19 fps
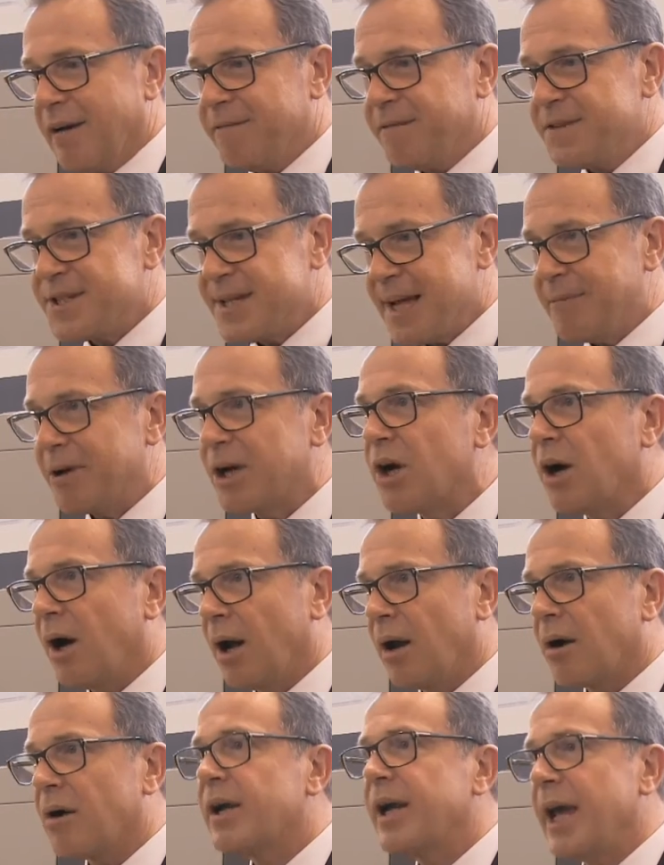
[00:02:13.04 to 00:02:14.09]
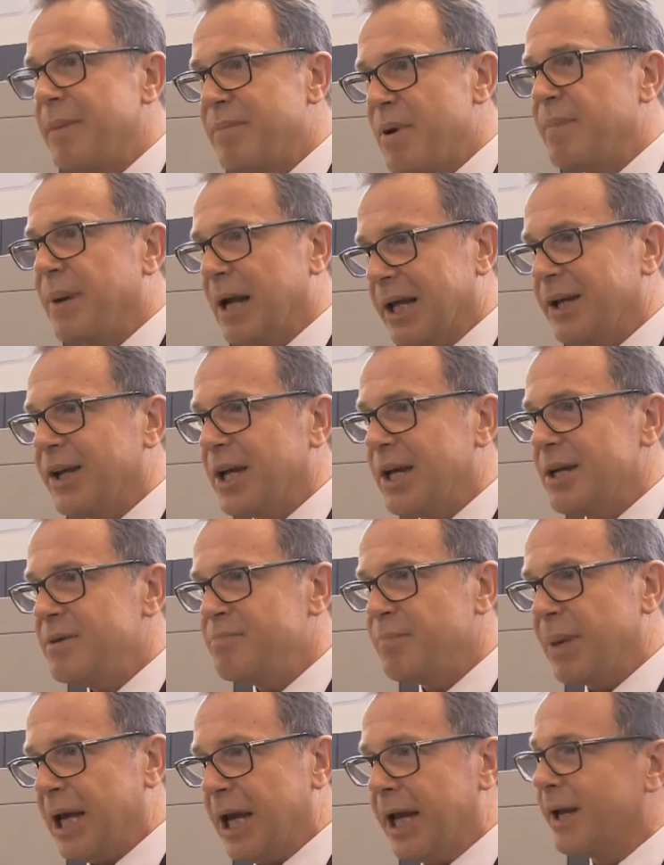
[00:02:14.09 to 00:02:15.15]
7 color capability,
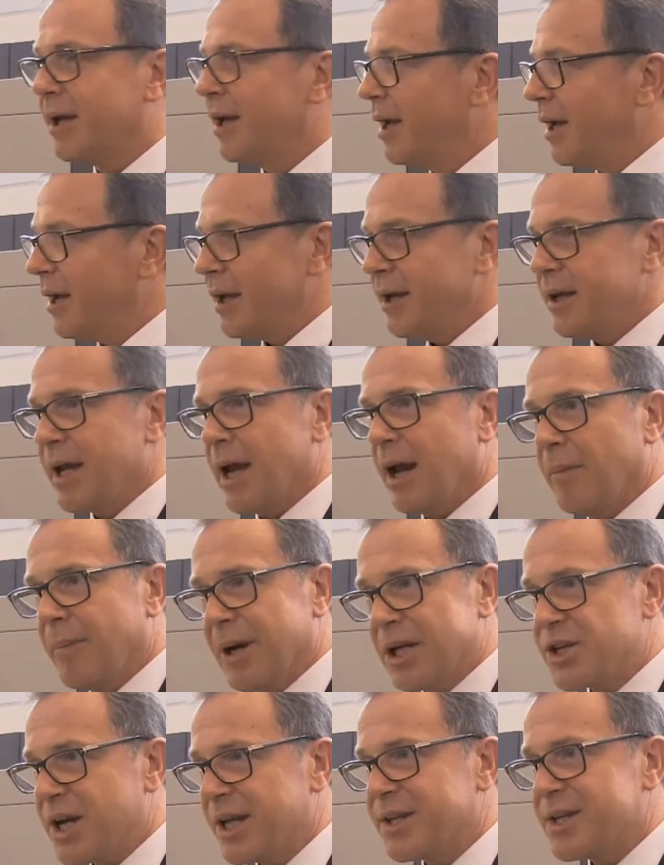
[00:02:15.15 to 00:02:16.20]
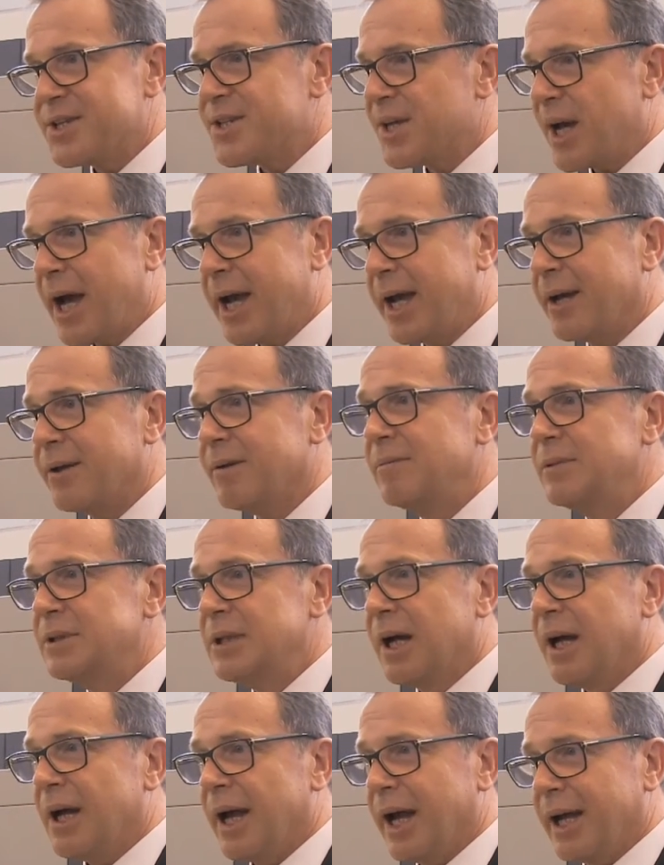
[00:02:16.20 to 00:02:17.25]
meaning yellow, magenta, cyan,
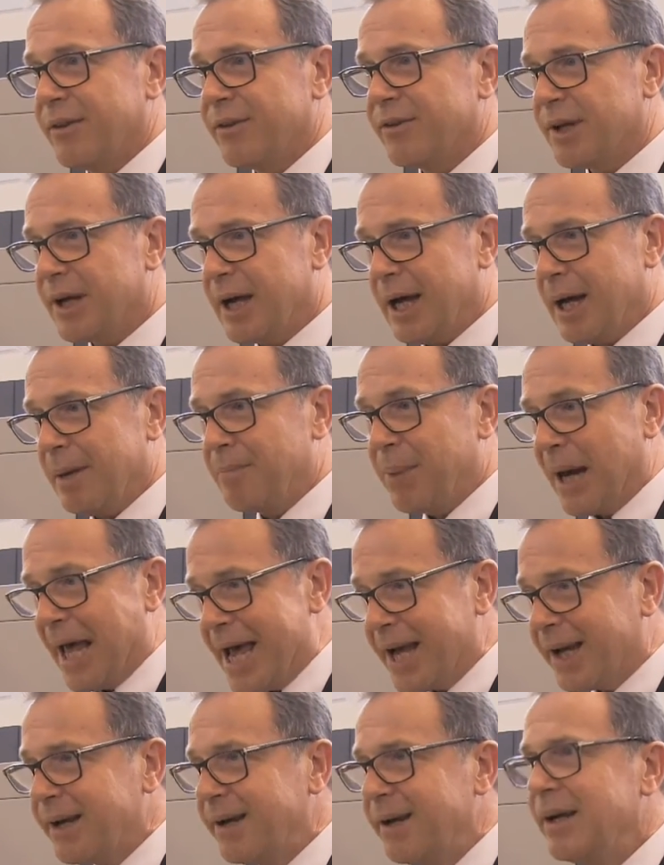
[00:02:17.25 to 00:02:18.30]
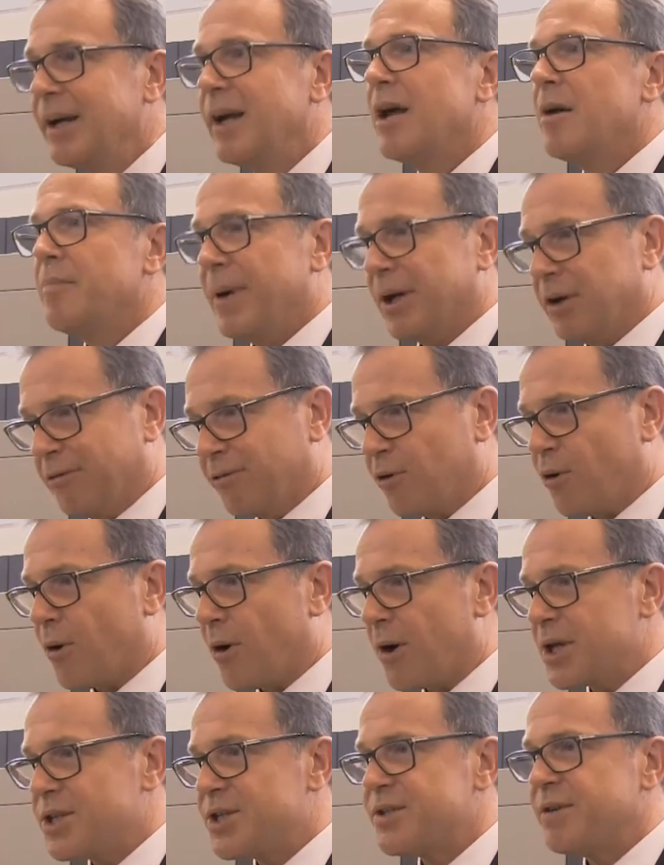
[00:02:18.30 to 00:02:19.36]
and black. But of
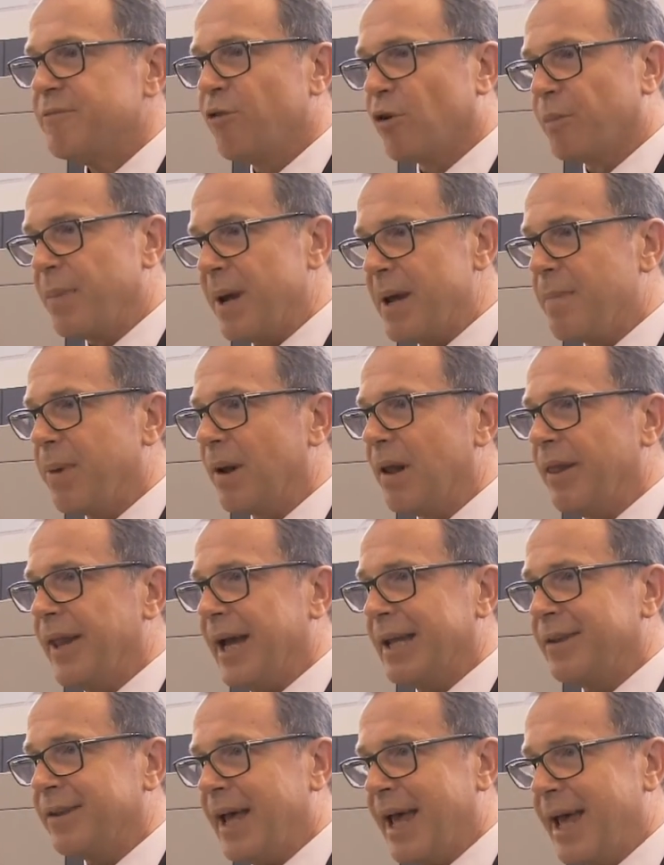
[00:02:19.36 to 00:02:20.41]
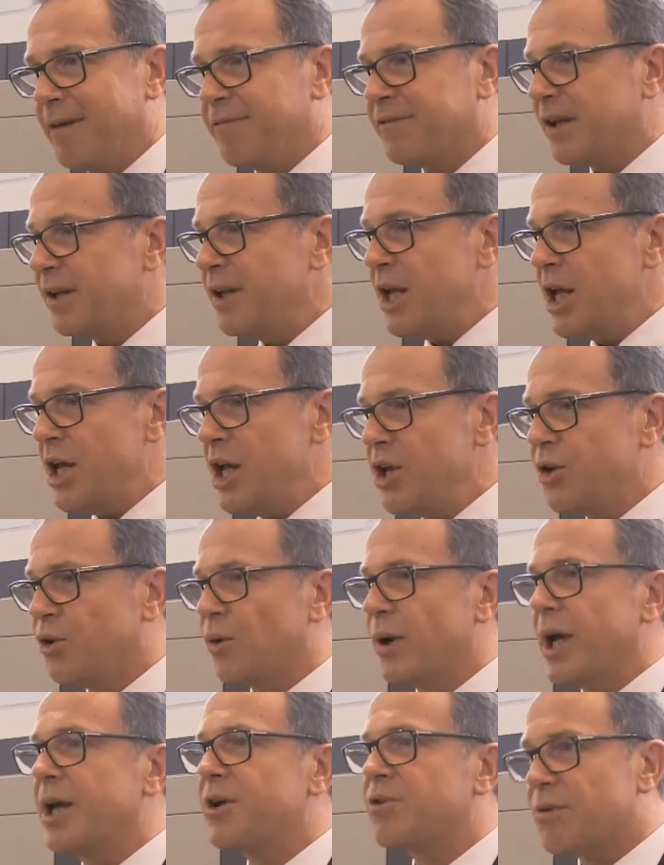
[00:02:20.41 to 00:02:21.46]
course, for people that have the need
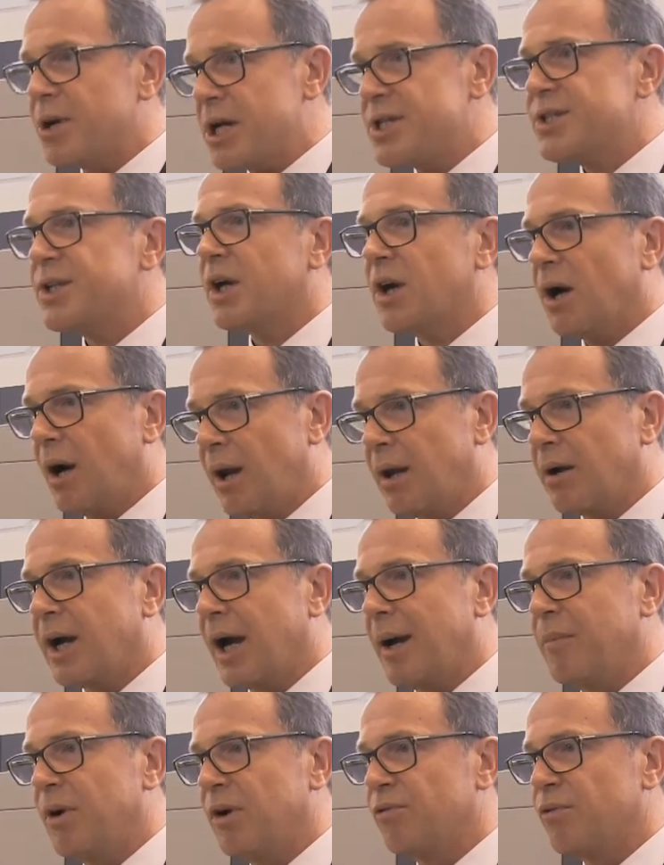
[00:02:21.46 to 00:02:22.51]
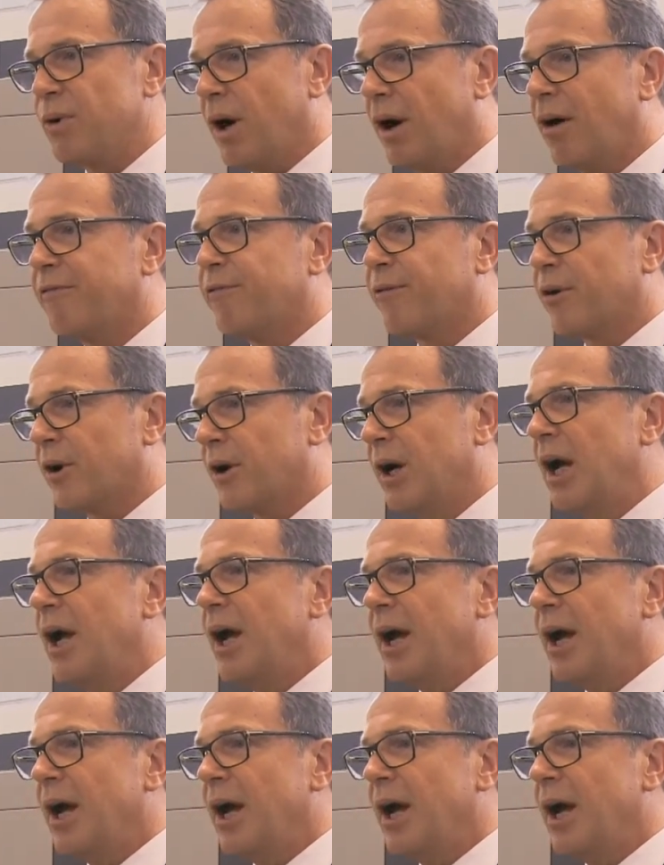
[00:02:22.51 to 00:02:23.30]
to increase the color gamut, we offer